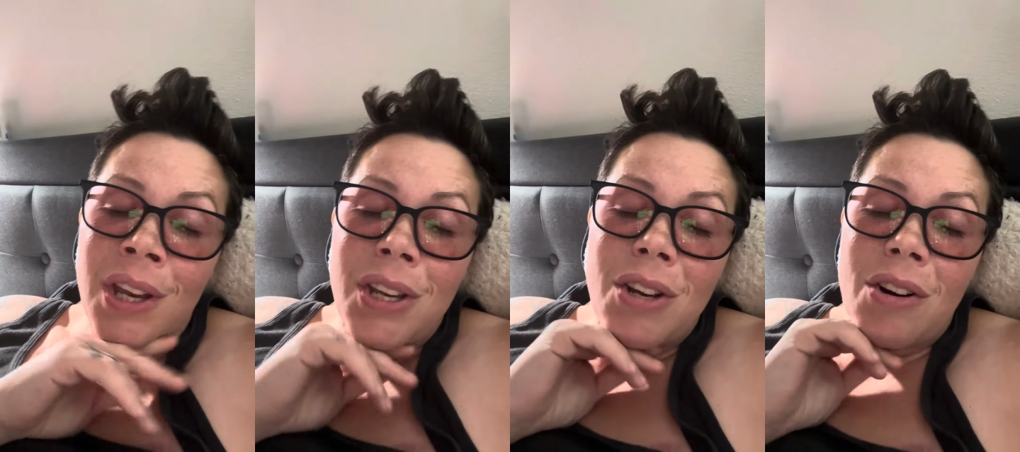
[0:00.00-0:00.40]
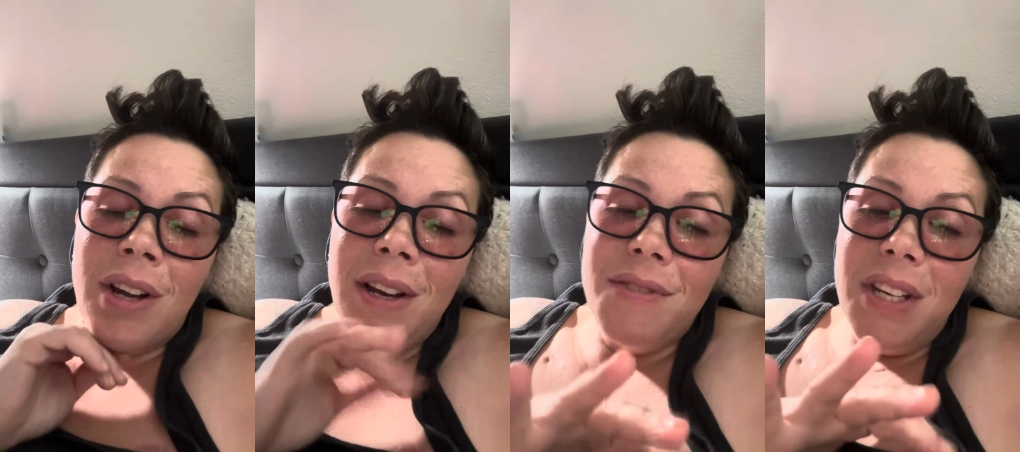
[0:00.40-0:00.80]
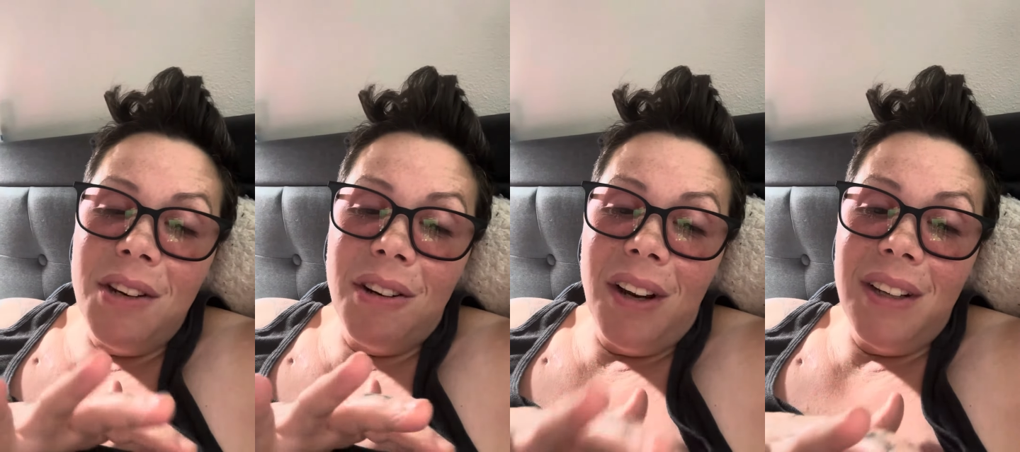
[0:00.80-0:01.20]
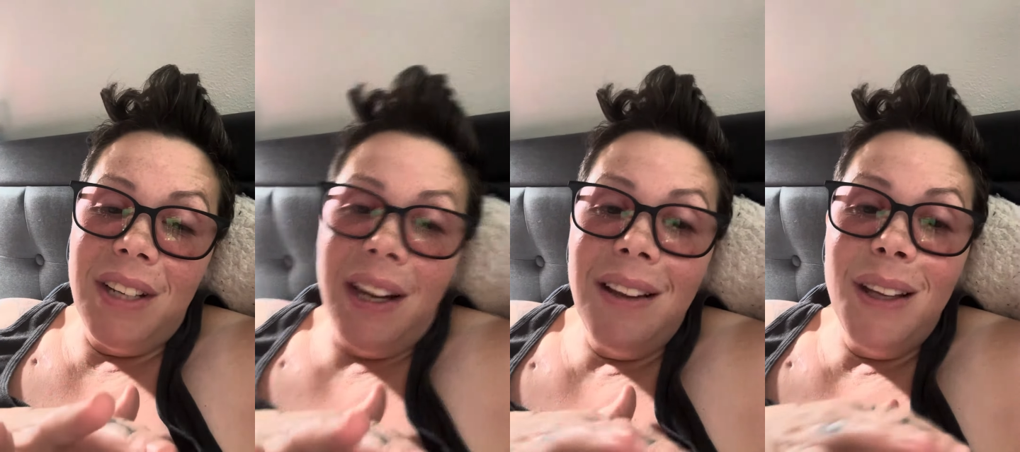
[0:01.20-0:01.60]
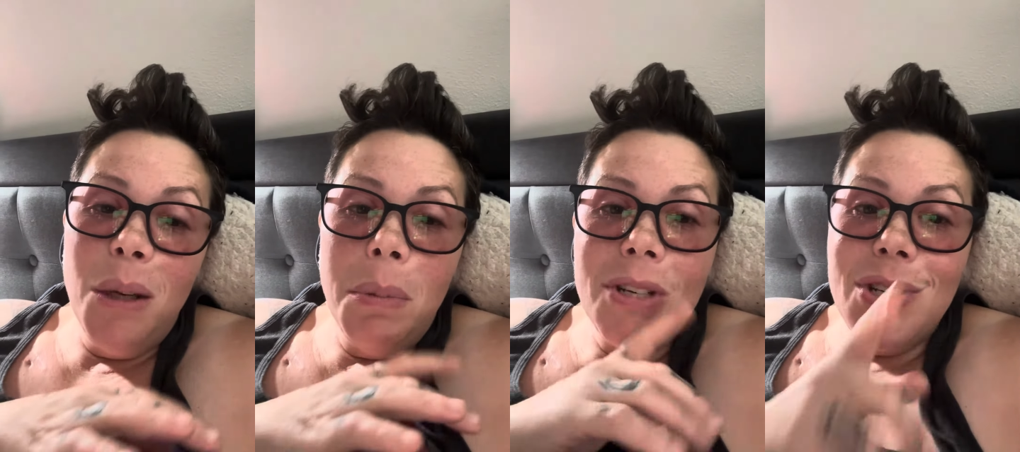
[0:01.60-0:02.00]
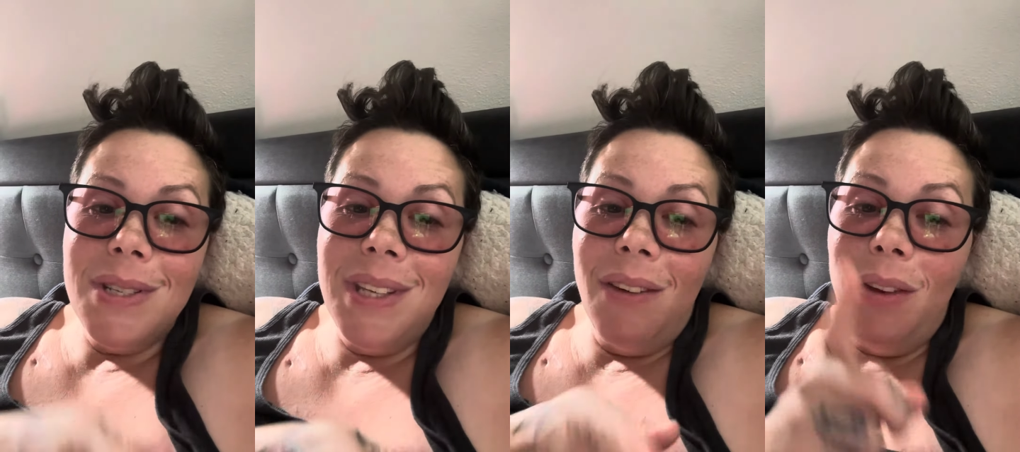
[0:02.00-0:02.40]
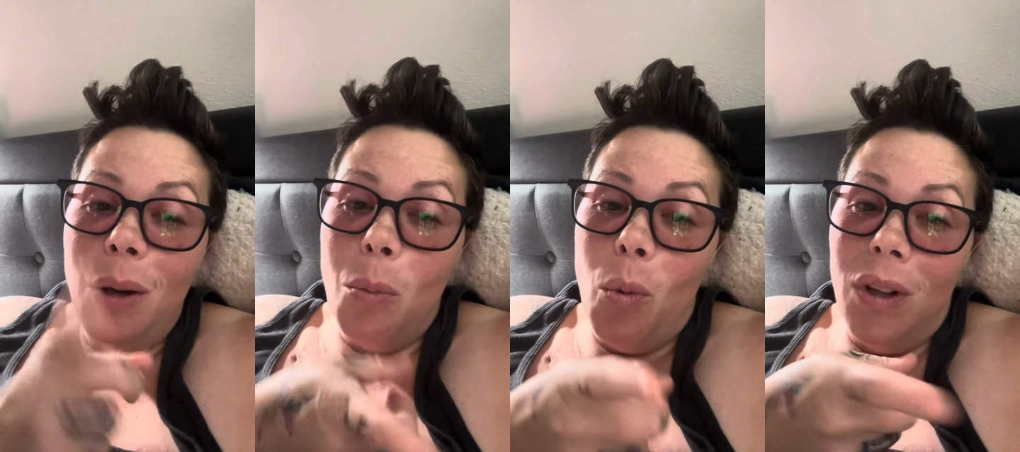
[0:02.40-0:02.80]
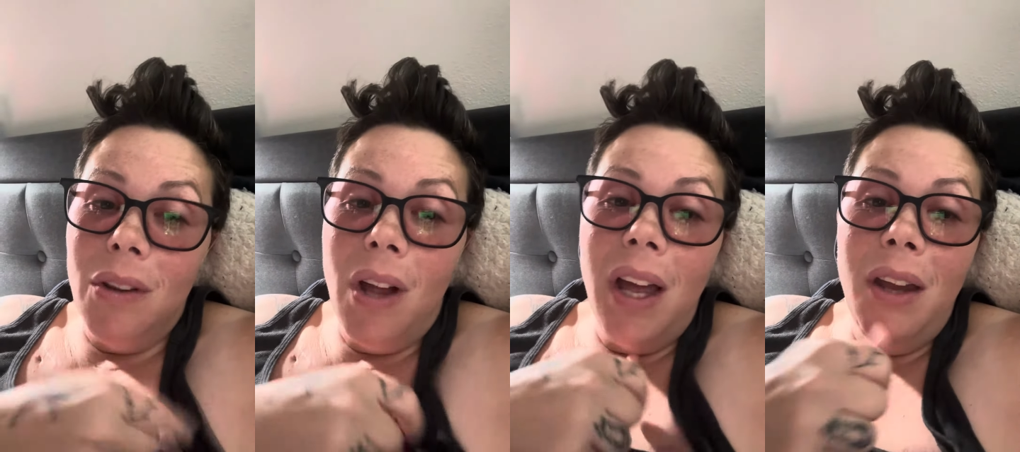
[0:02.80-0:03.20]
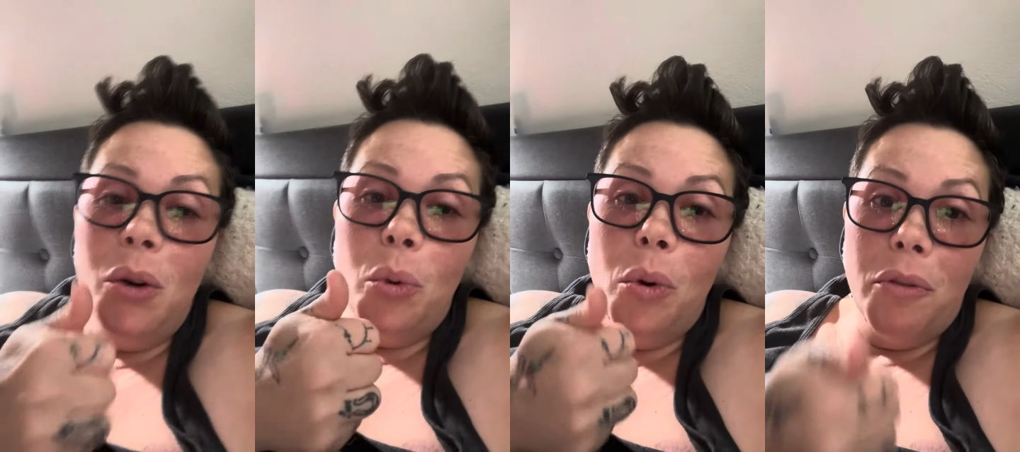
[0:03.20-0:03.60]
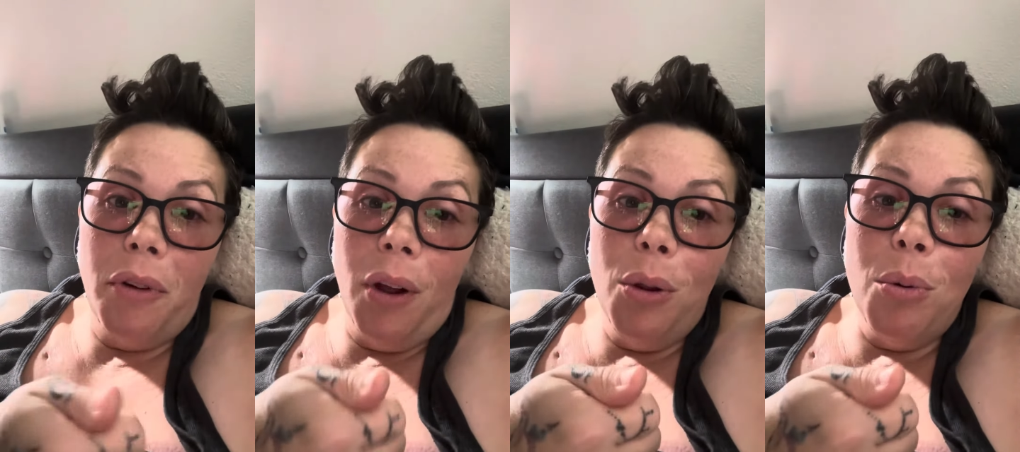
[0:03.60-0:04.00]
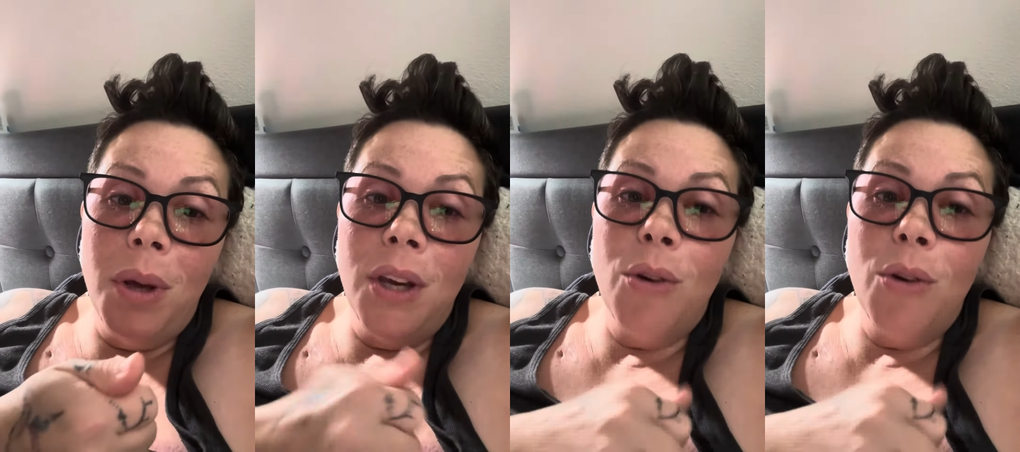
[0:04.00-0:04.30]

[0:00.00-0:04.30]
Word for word: You don't have to interact daily, but just giving them one like or following